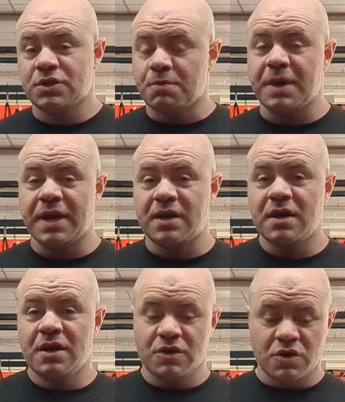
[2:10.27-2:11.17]
you're big,
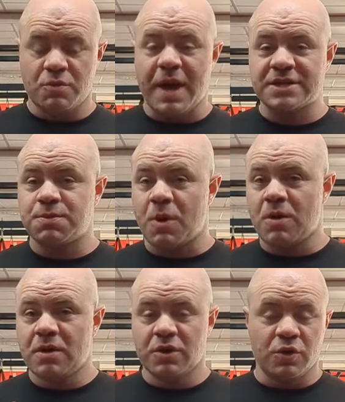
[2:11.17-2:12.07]
you can do basketball,
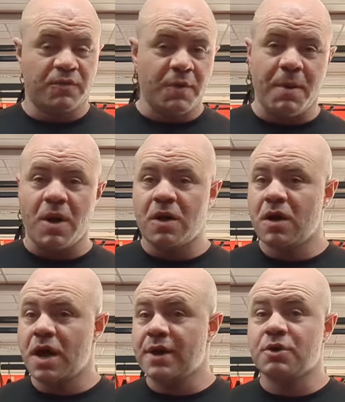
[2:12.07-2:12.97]
you can do
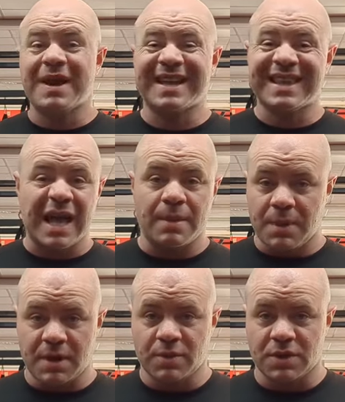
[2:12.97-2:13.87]
football, and you can make a lot of
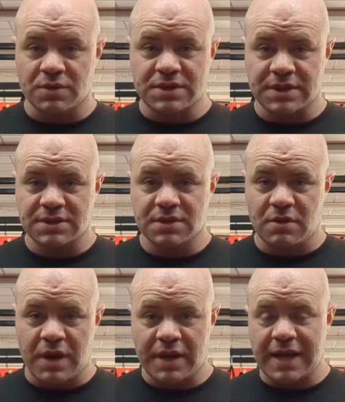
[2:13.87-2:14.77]
money with those things, all
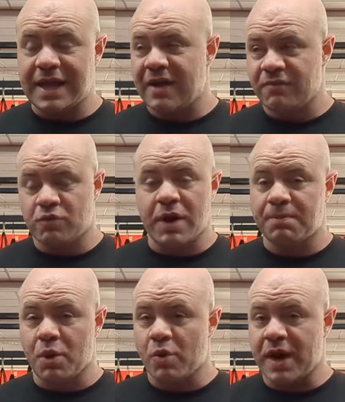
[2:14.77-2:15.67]
right? And they have
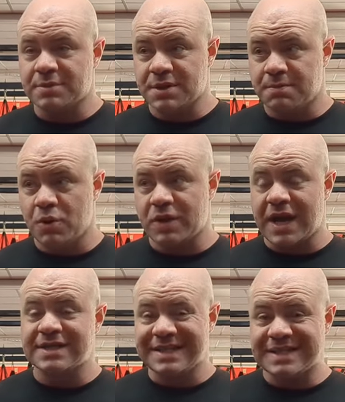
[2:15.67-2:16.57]
great programs that build
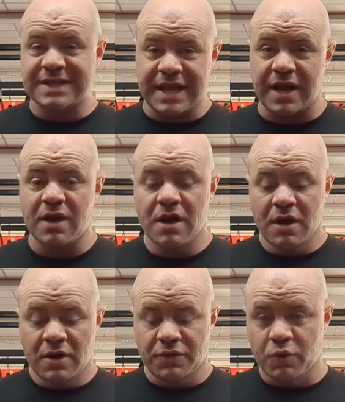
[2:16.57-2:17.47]
guys into that
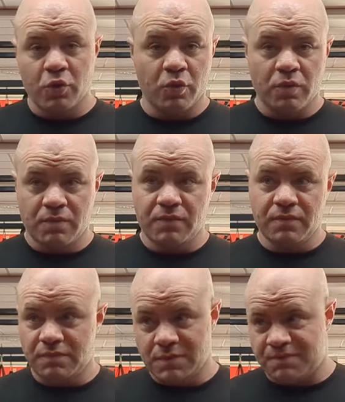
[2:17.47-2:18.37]
through
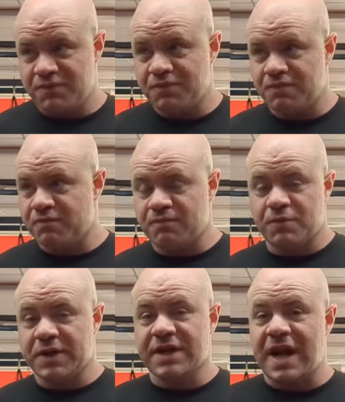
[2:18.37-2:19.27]

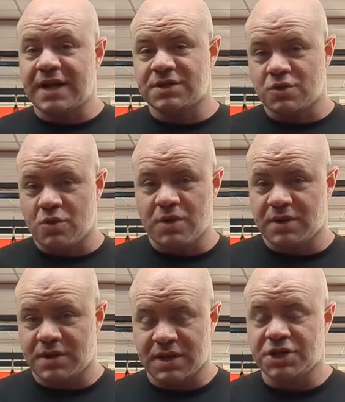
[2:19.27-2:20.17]
freaking high school
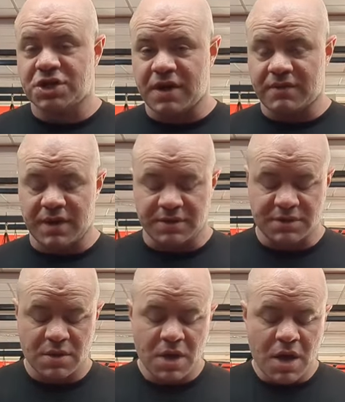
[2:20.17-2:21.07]
and collegiate and everything
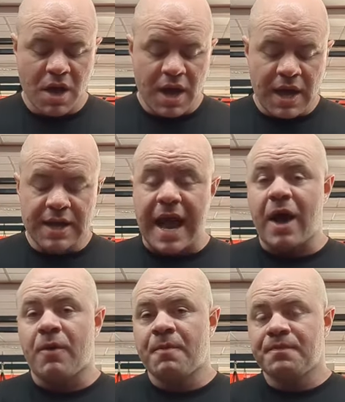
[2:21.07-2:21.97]
else.
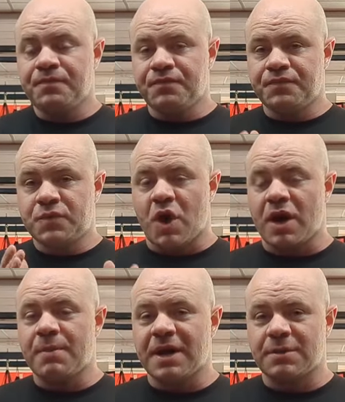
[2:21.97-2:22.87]
Now,
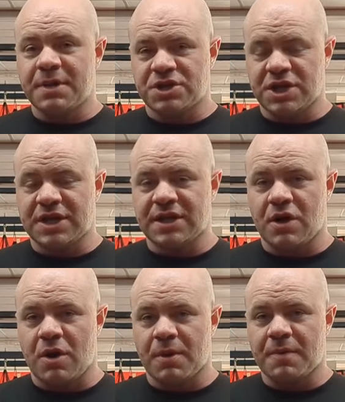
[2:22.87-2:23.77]
talking about the big chink in the
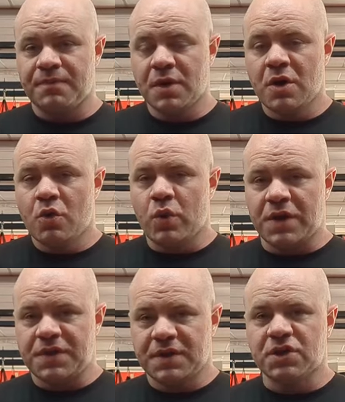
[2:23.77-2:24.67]
armor,
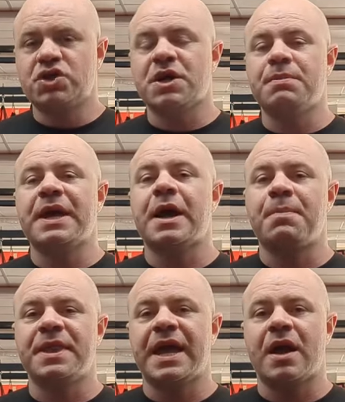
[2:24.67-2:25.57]
with the chin being up
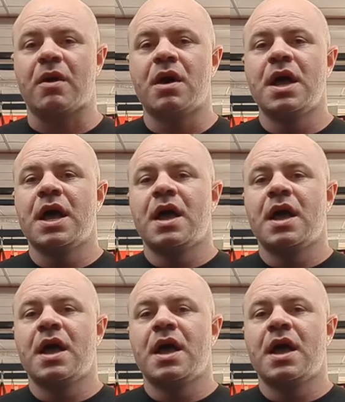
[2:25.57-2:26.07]
in the air.